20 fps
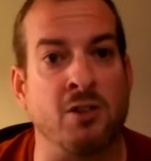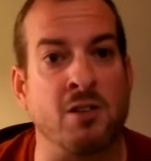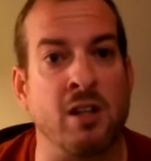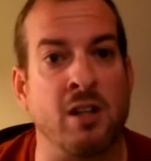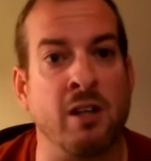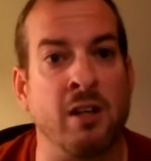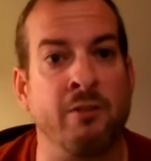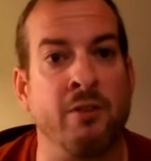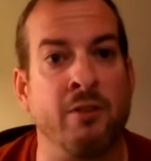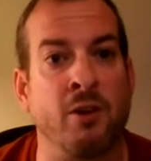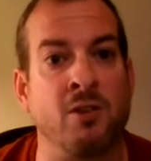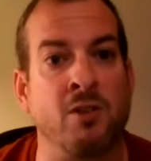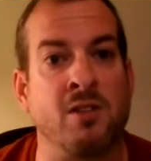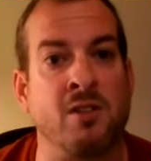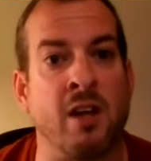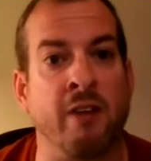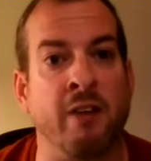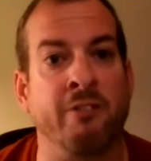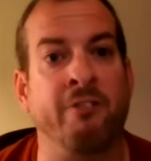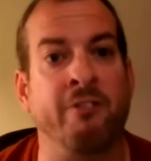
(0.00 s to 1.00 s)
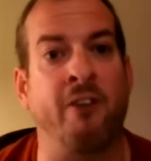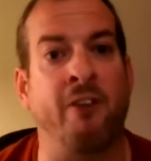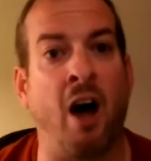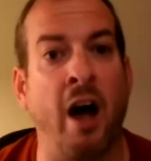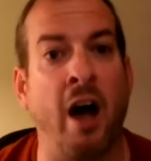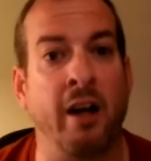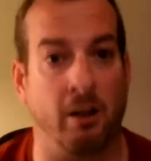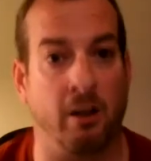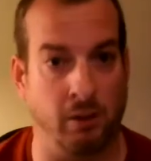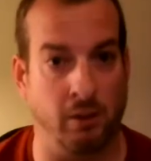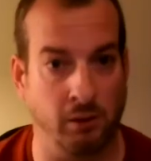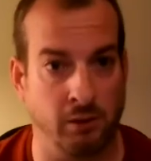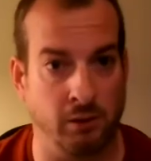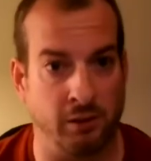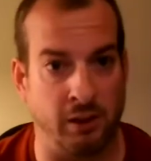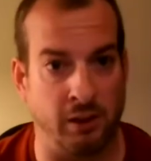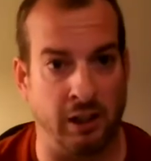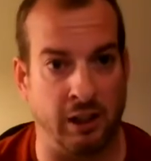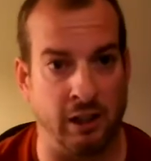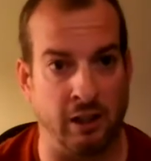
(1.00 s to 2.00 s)
If there's a fire
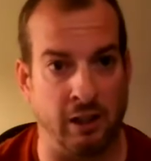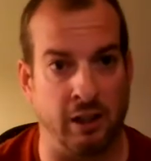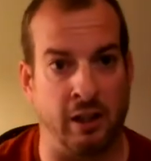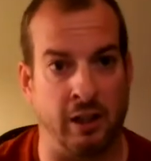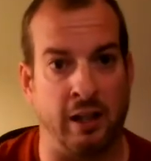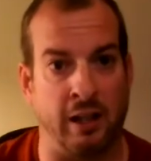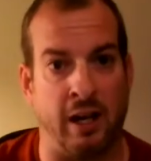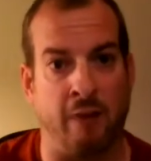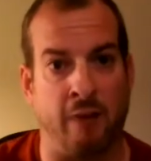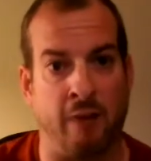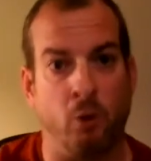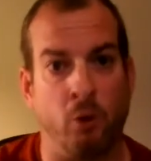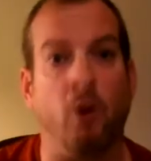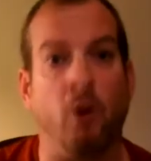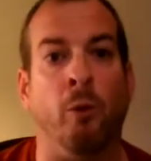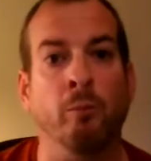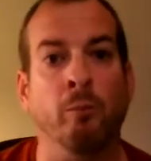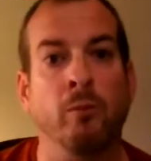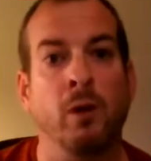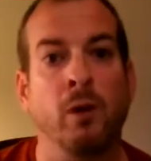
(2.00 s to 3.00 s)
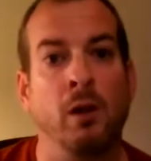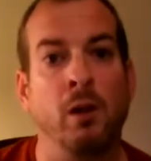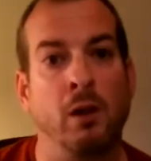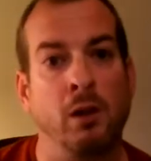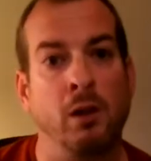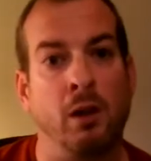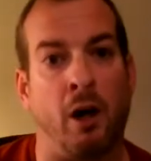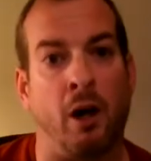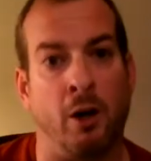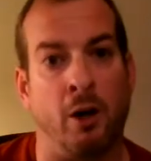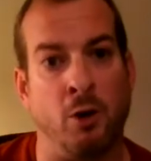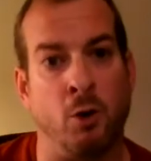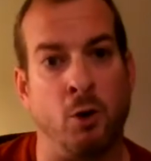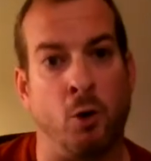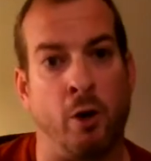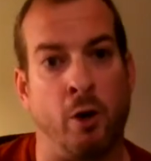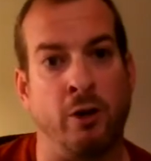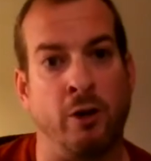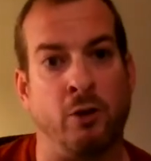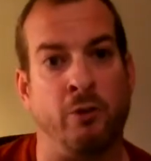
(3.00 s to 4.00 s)
in a room, are you
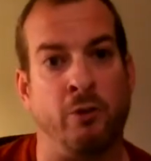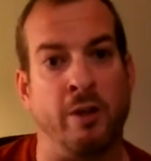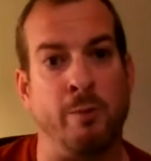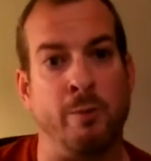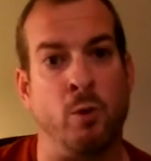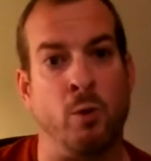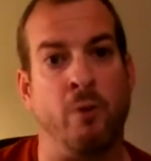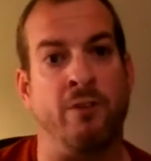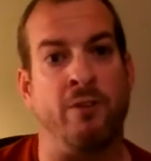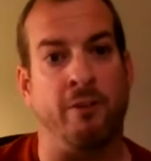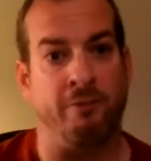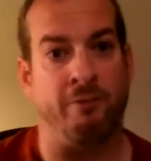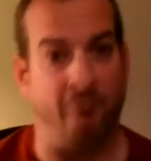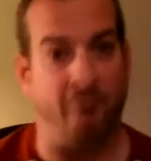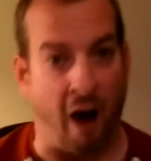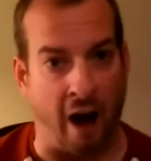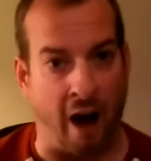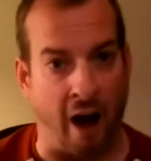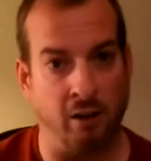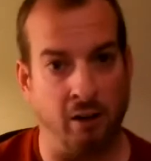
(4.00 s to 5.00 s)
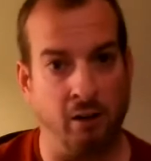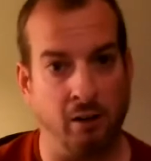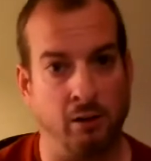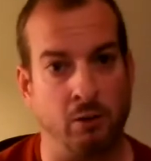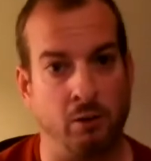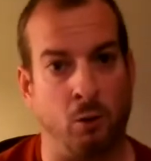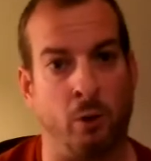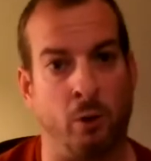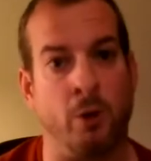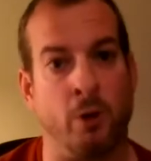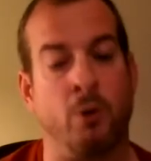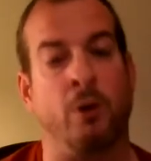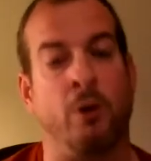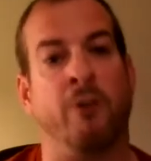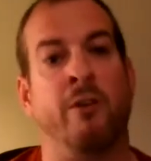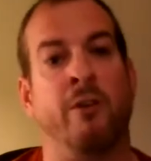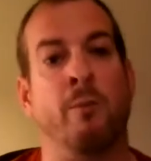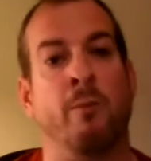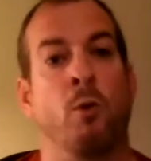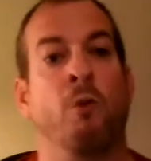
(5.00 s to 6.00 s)
going to remove the fire, or are you going to
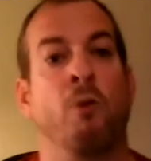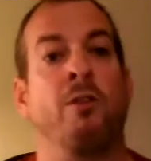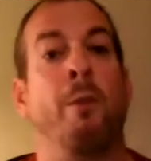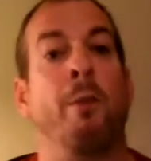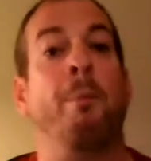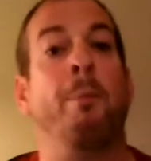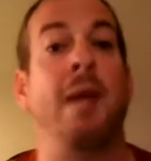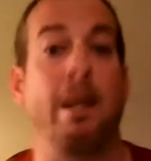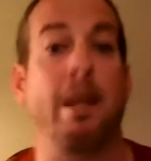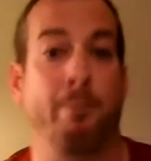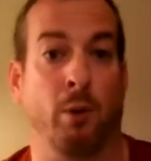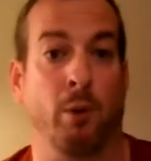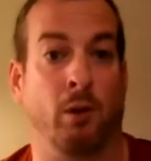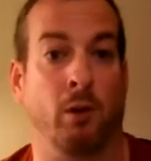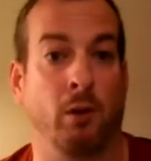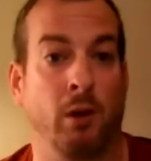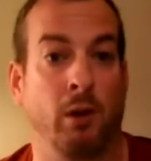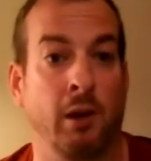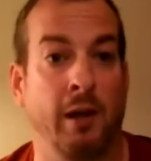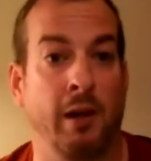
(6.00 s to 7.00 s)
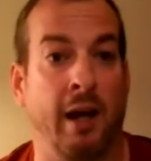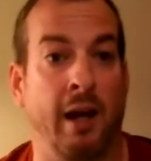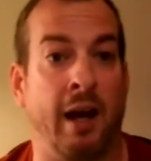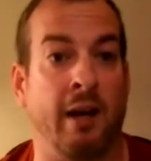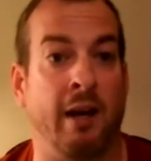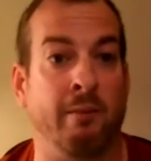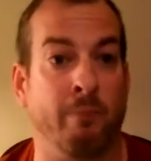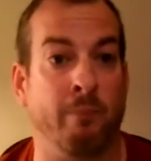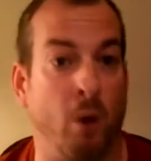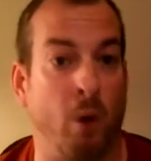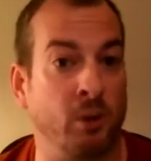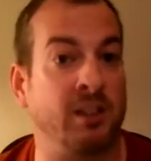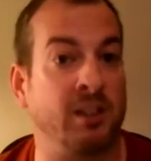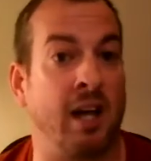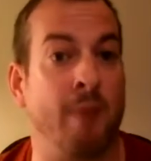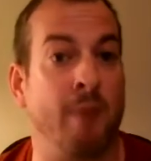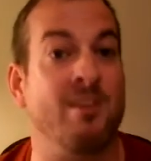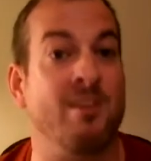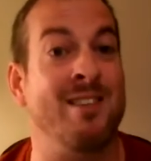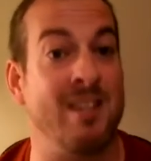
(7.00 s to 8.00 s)
remove the people? And most
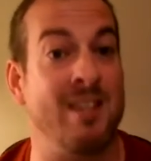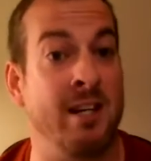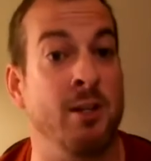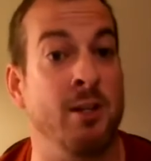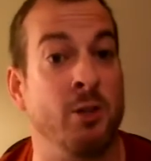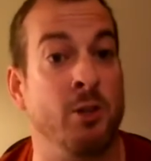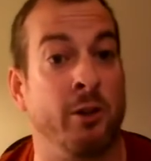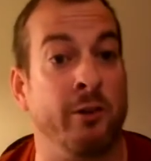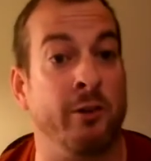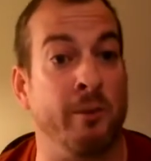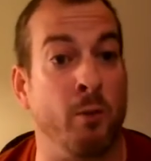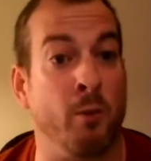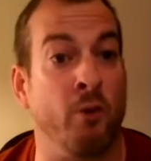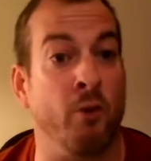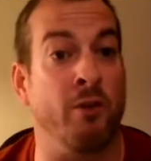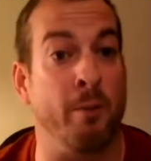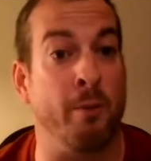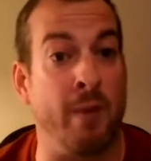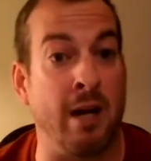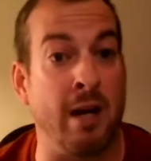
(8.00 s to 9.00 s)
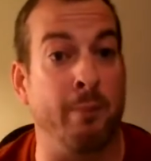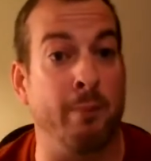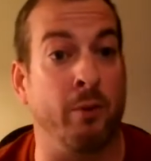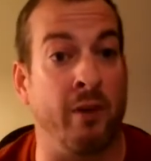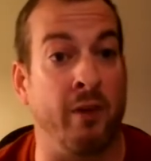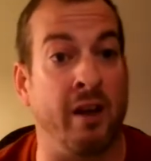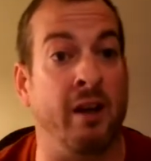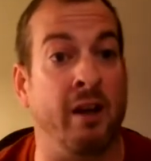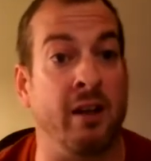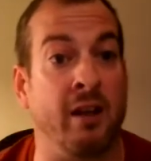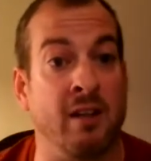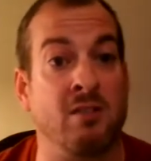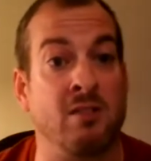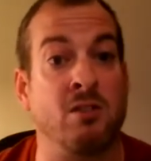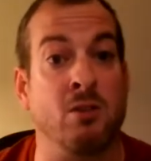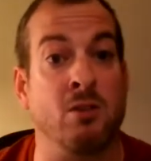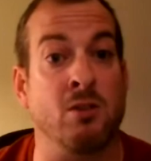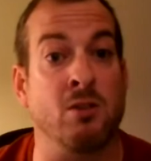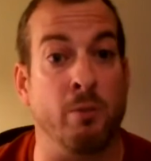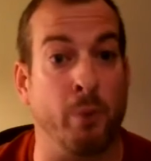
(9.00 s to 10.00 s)
times it's easier to remove the people than it is
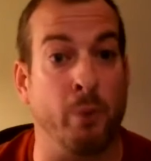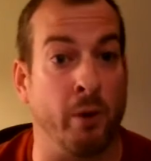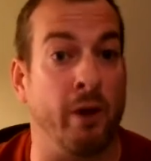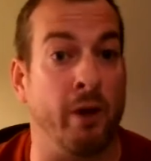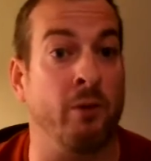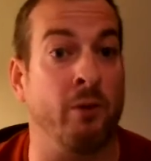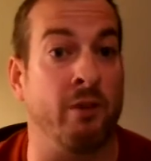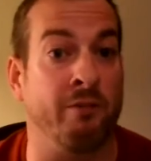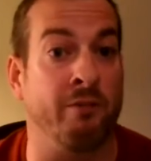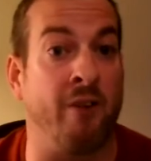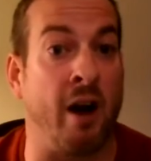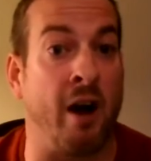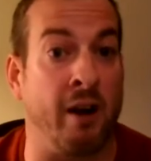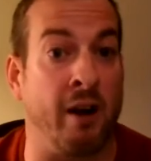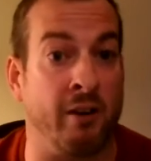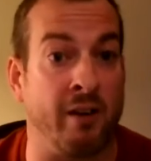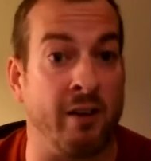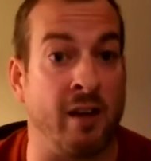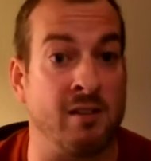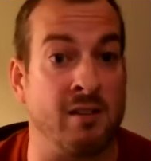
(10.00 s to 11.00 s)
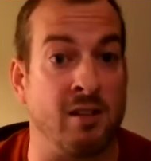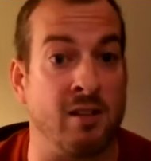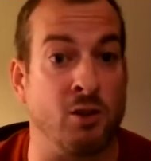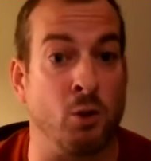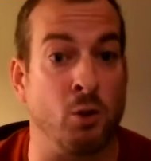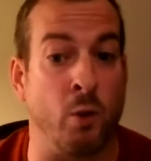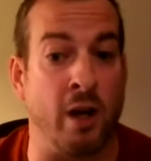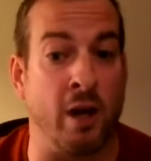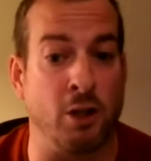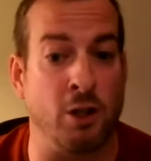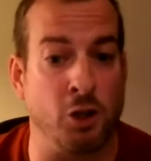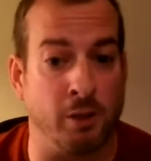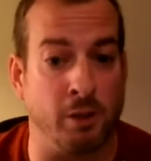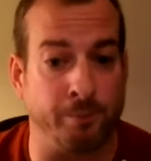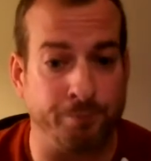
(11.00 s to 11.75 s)
to put out the fire in that situation.